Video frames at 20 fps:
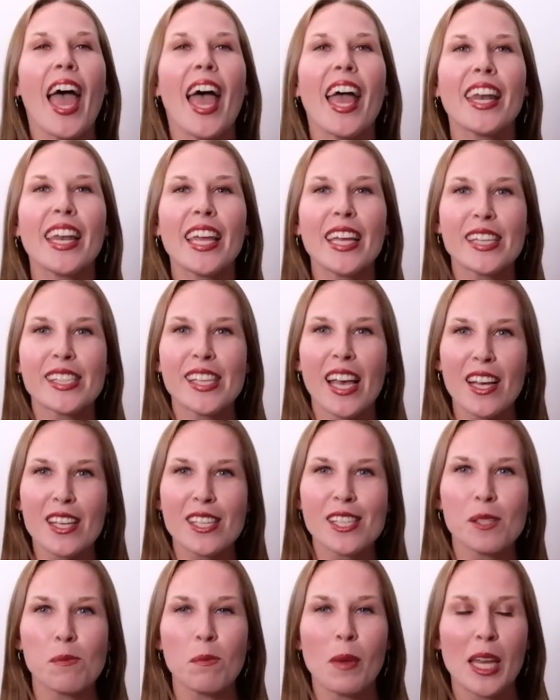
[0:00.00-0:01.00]
and it
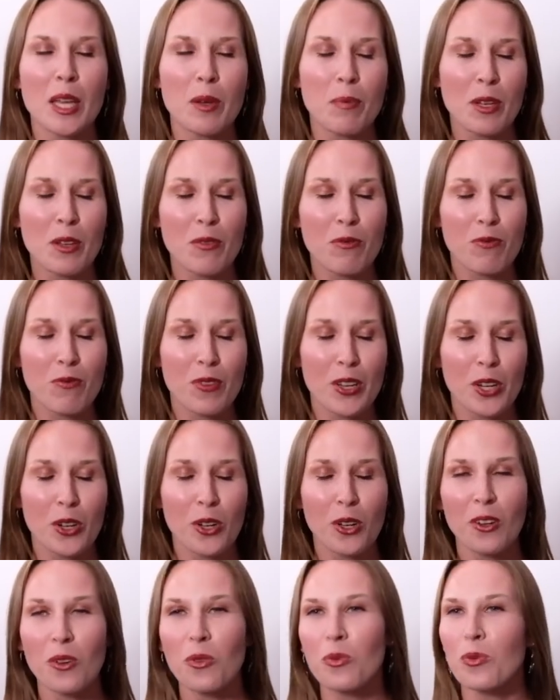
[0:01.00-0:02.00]
does make me
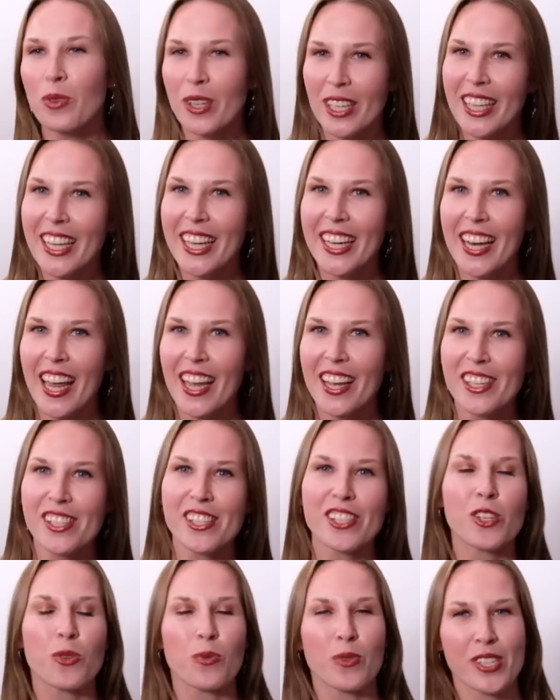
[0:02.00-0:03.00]
feel really
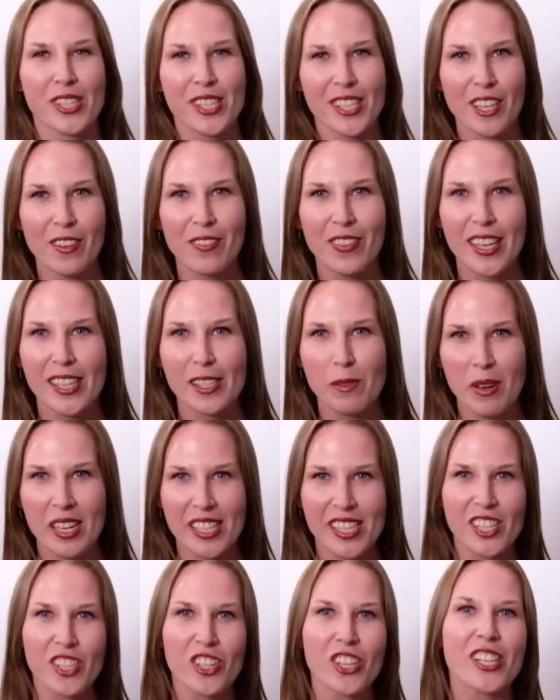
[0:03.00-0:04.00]
nice to receive these
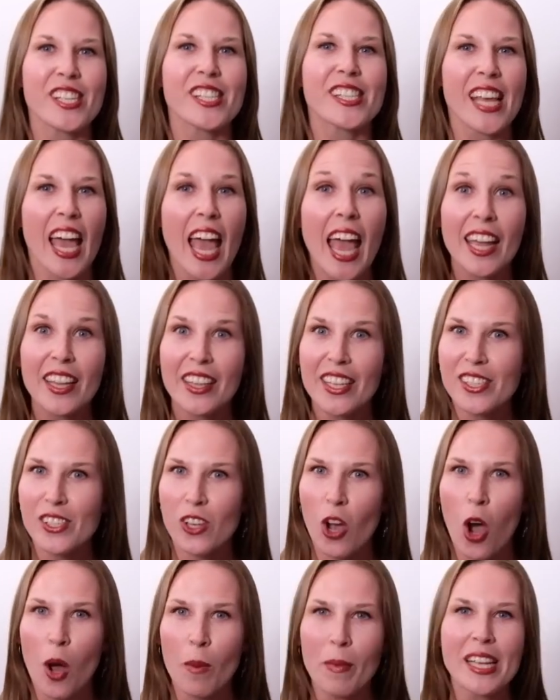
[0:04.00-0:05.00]
messages and these
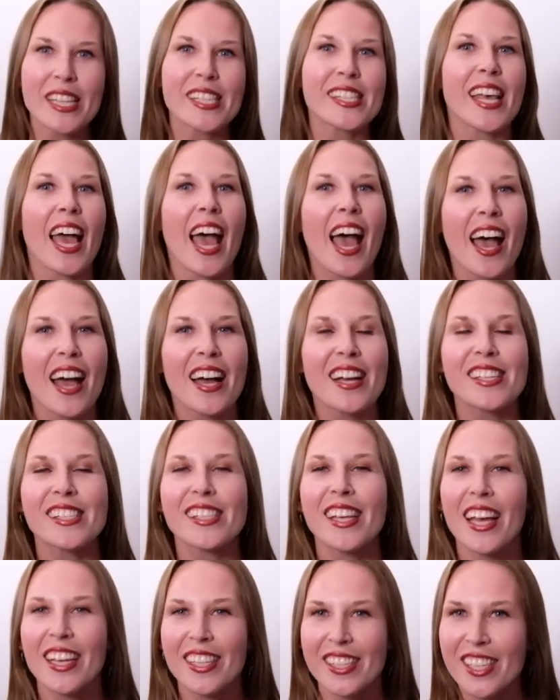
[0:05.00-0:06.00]
comments as
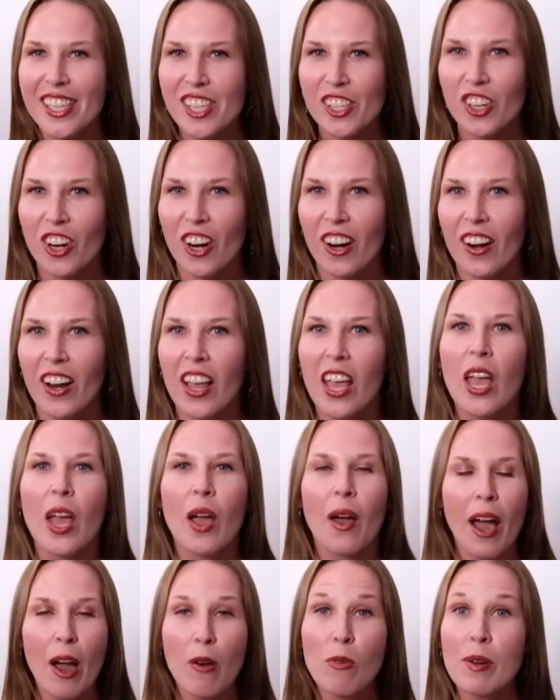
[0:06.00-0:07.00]
a teacher.
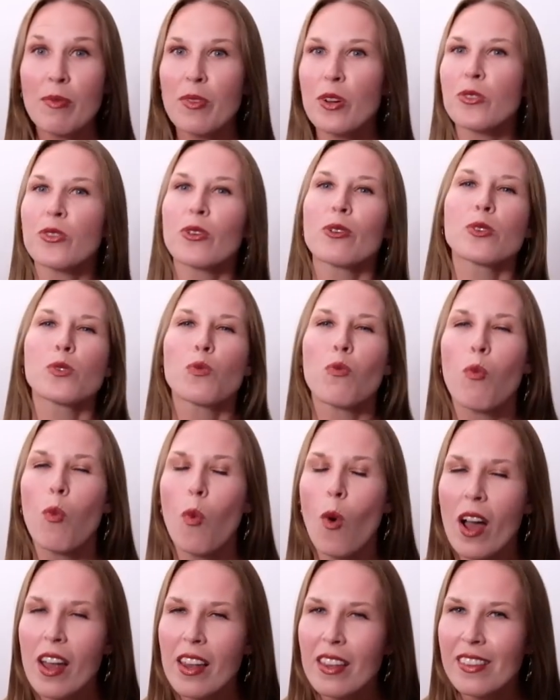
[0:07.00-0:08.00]
However, there's
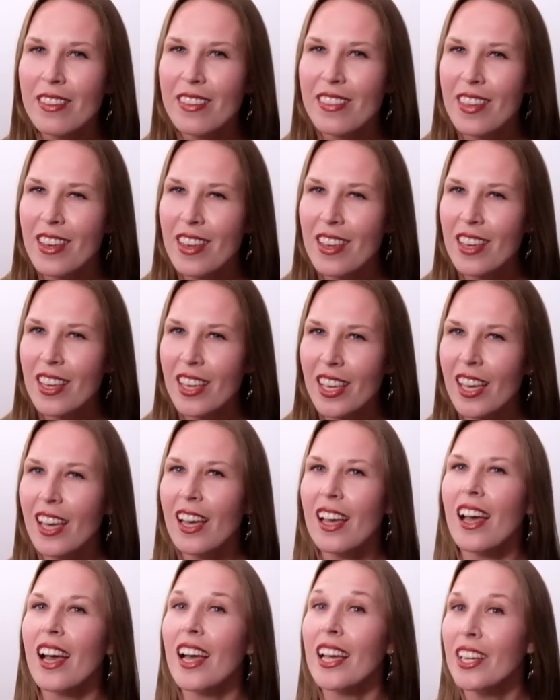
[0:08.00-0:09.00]
one thing
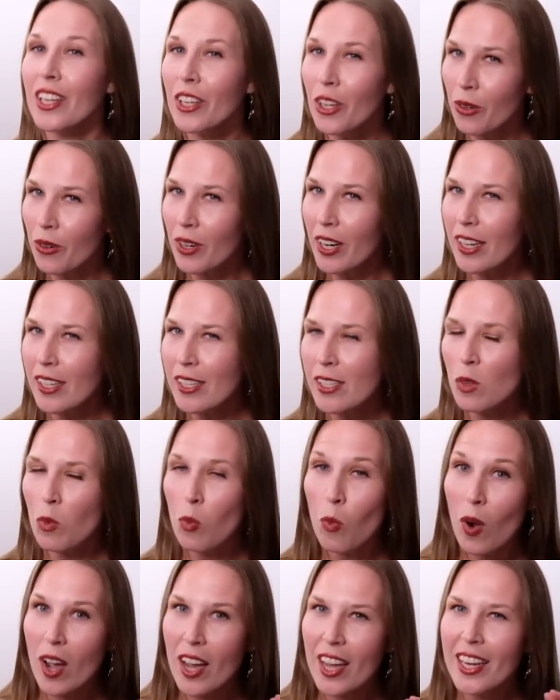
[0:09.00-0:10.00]
I notice,
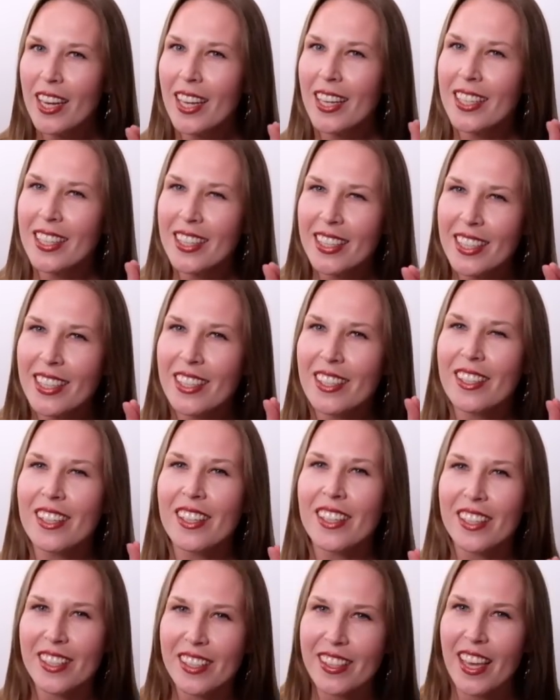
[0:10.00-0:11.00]
one
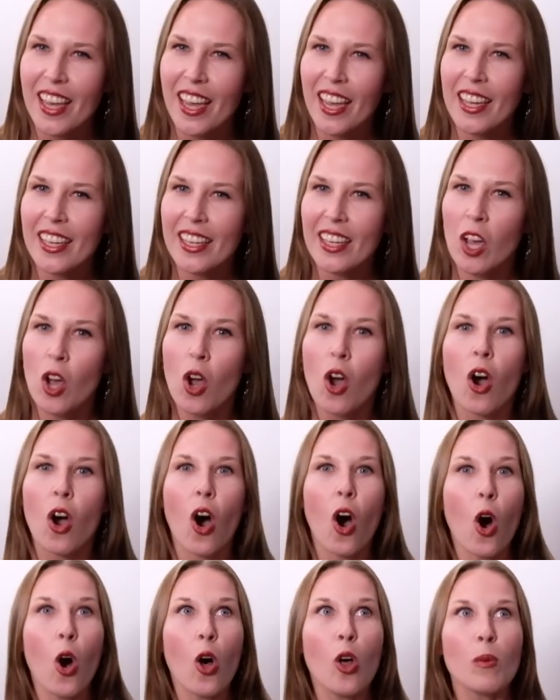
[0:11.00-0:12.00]
little thing.
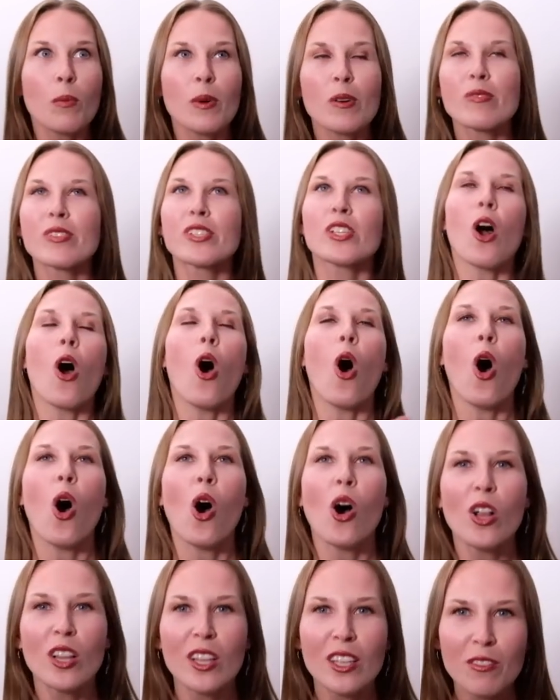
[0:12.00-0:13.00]
Almost
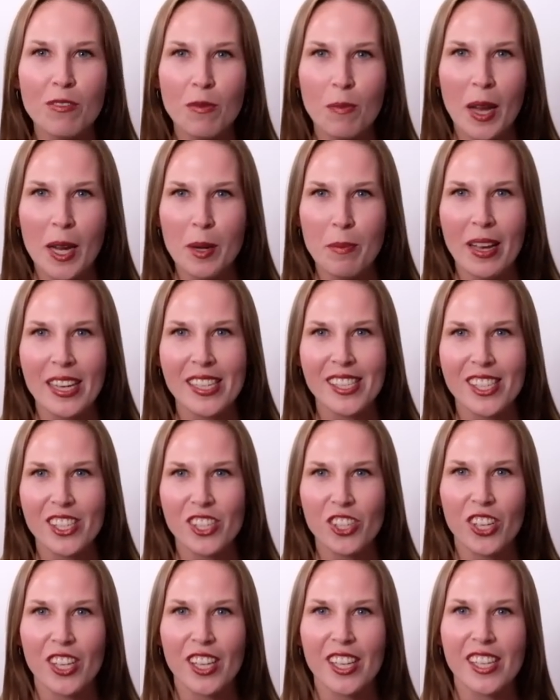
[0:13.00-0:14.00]
all of my
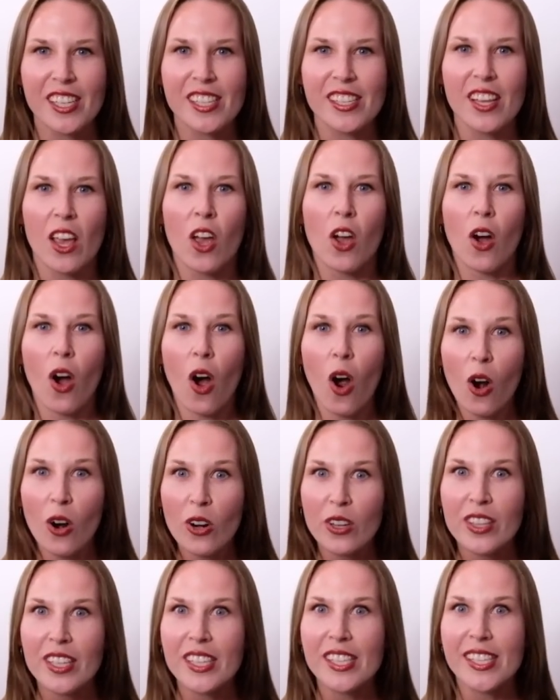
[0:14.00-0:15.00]
messages
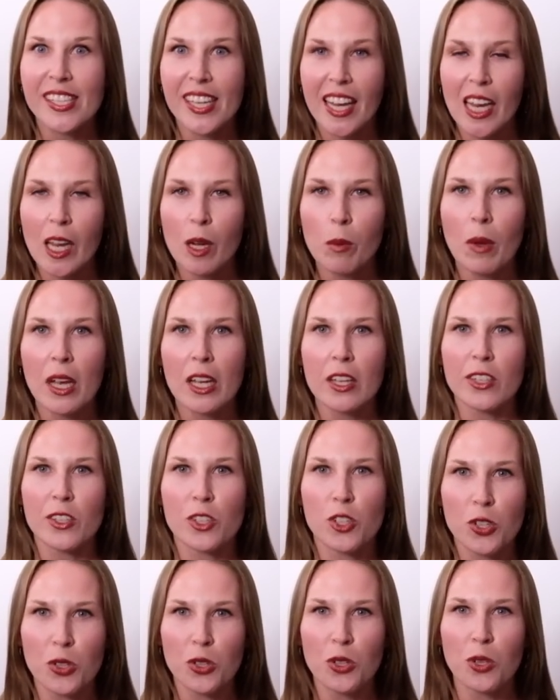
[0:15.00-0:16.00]
are the same
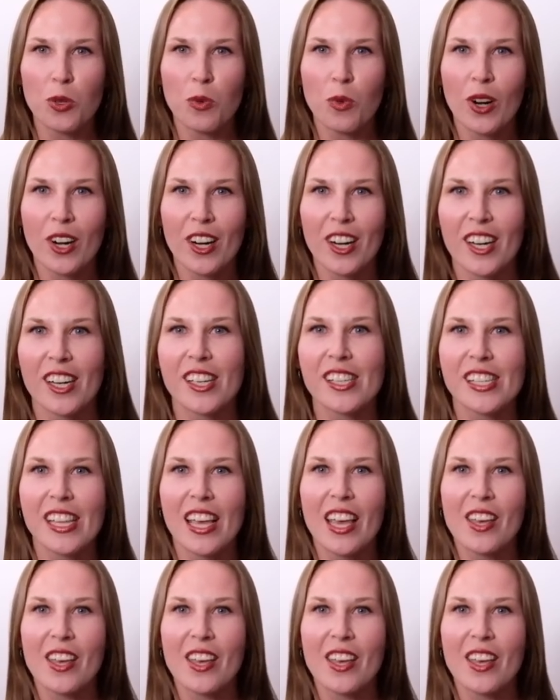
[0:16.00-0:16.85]
two words